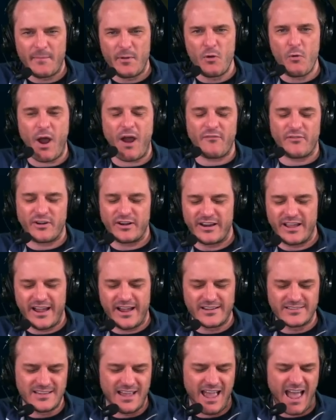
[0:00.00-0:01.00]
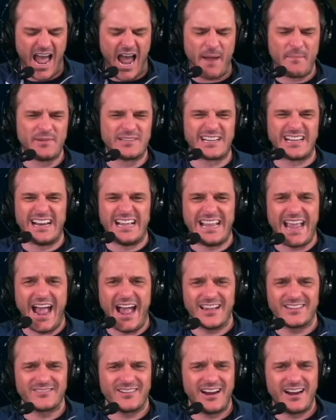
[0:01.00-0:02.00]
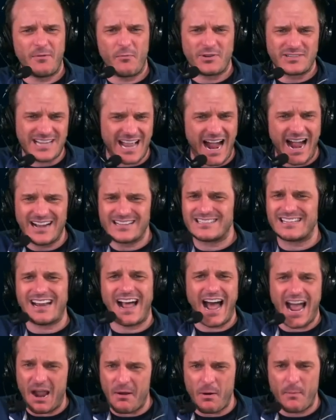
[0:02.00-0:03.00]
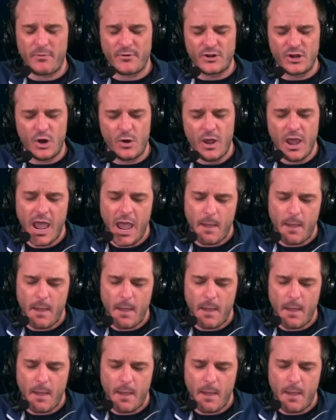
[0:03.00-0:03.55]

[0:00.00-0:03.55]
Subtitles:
Whoever it is, I'm just going to guess, right? It Wisconsin, Iowa, Purdue.